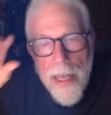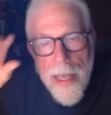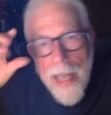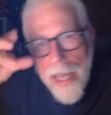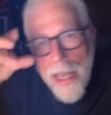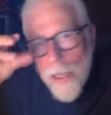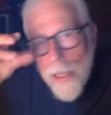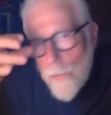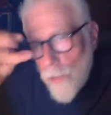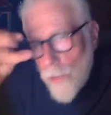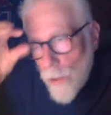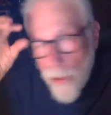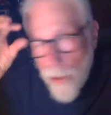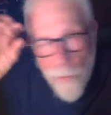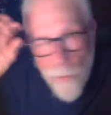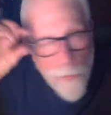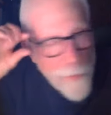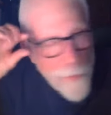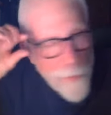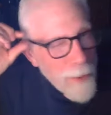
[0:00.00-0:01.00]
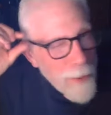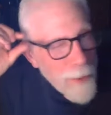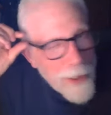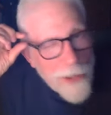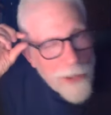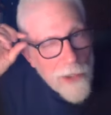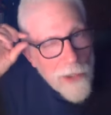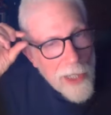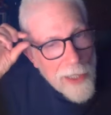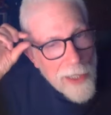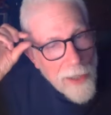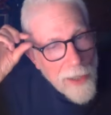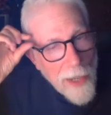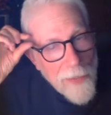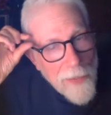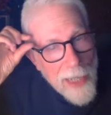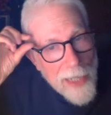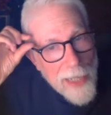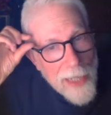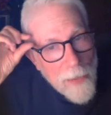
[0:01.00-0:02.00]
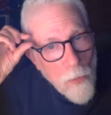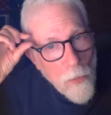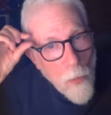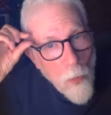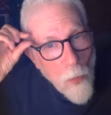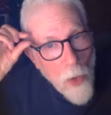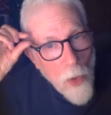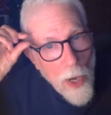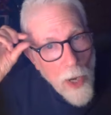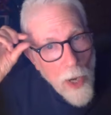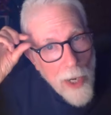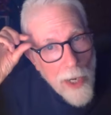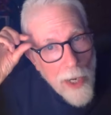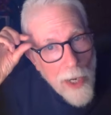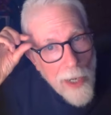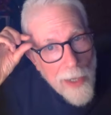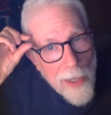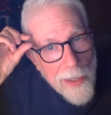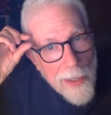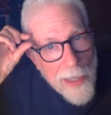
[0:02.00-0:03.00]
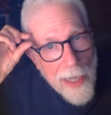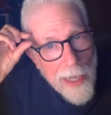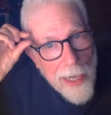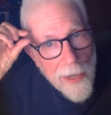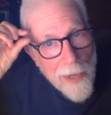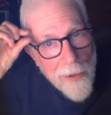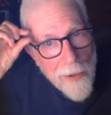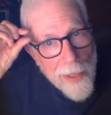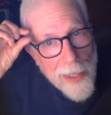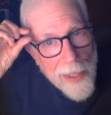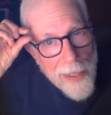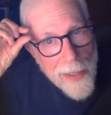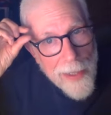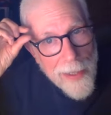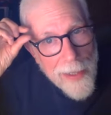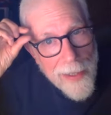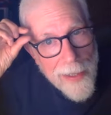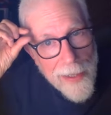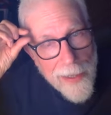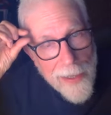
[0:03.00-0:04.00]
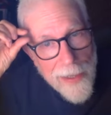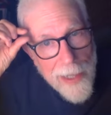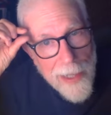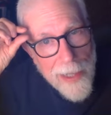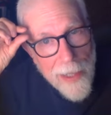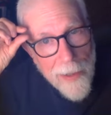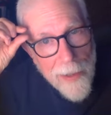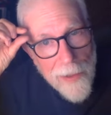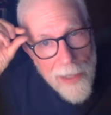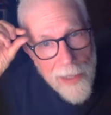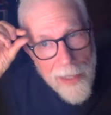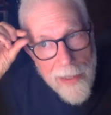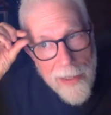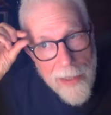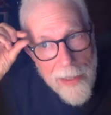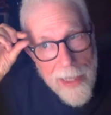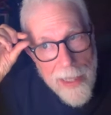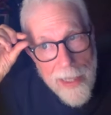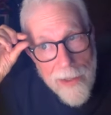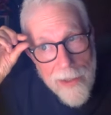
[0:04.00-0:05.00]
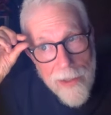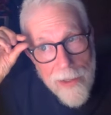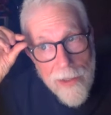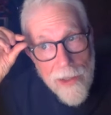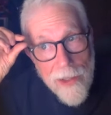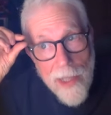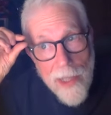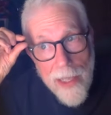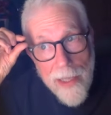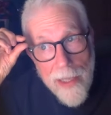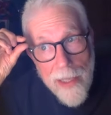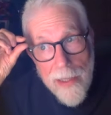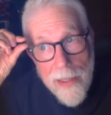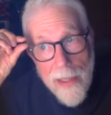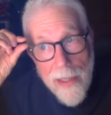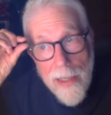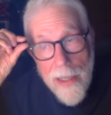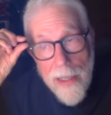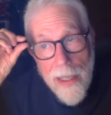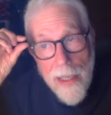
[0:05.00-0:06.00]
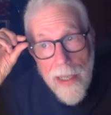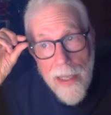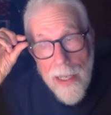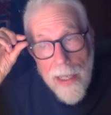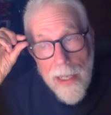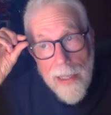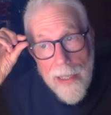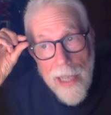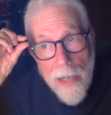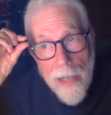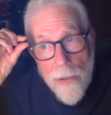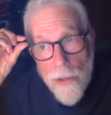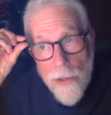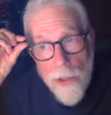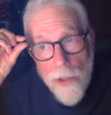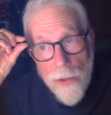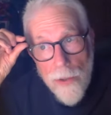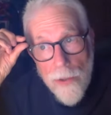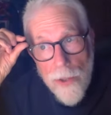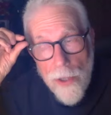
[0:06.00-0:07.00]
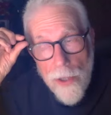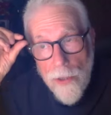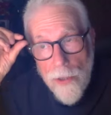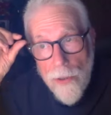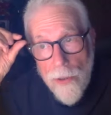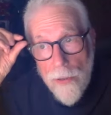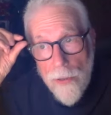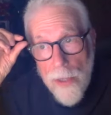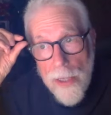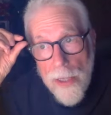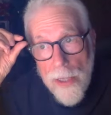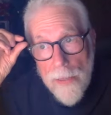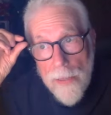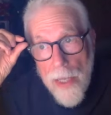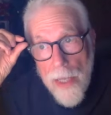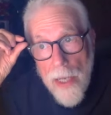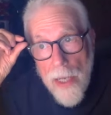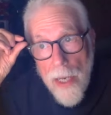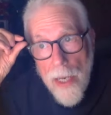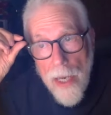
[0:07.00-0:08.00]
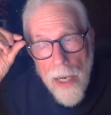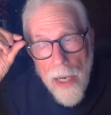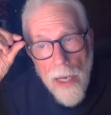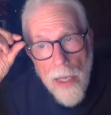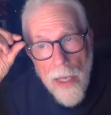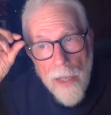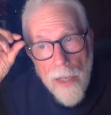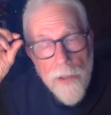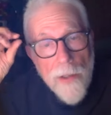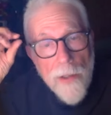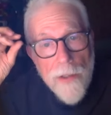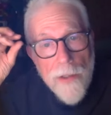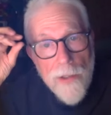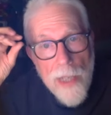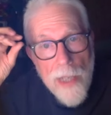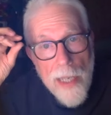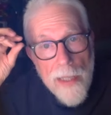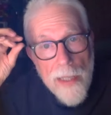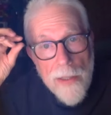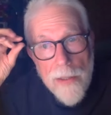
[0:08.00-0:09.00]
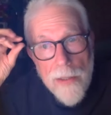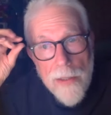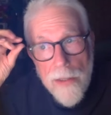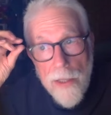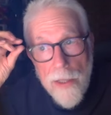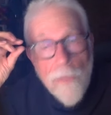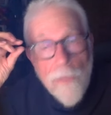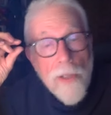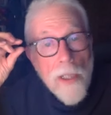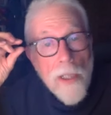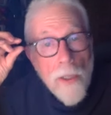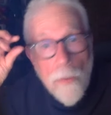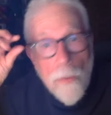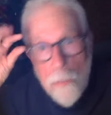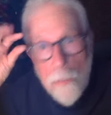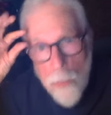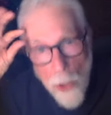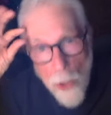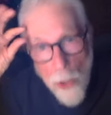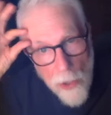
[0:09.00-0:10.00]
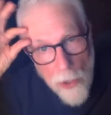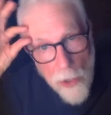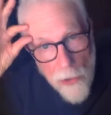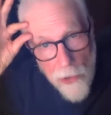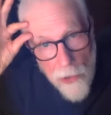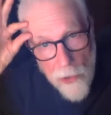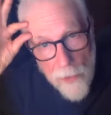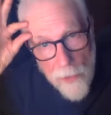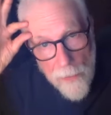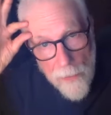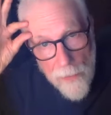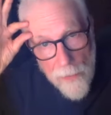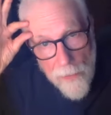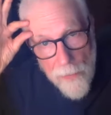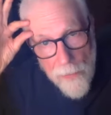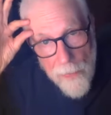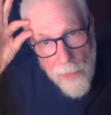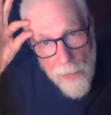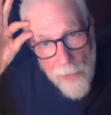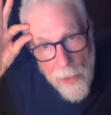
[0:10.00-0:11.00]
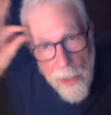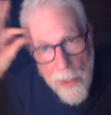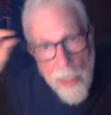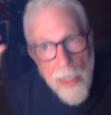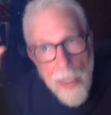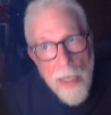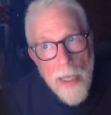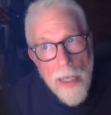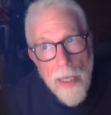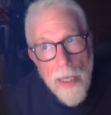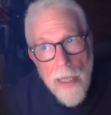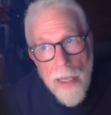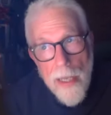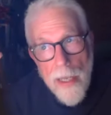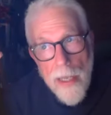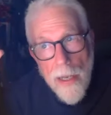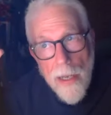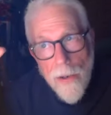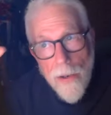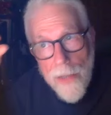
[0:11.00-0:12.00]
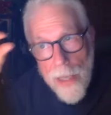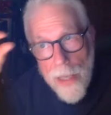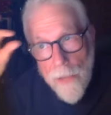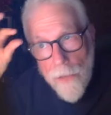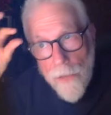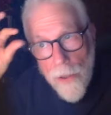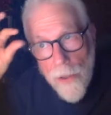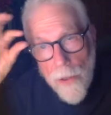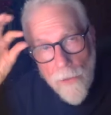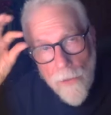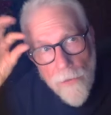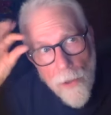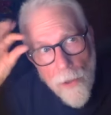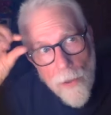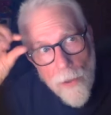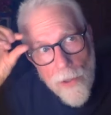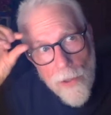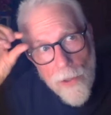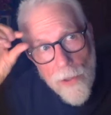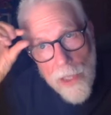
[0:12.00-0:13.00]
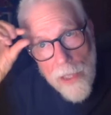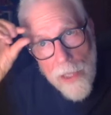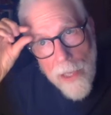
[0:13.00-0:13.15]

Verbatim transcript: And if you could focus in on that one area there that say, allows you to understand difficult books. Okay, if you could focus in